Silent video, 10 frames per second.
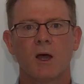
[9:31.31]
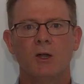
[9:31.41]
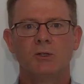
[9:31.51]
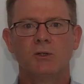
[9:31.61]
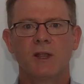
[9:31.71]

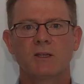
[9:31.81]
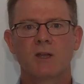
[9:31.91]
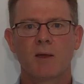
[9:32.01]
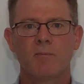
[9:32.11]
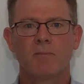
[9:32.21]
Until next
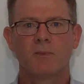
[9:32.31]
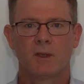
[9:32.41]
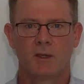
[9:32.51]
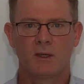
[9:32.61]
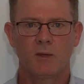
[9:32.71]
time,
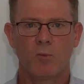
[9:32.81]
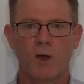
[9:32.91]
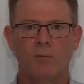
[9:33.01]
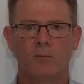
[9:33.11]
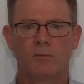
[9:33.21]
keep
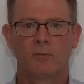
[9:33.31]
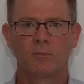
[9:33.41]
well.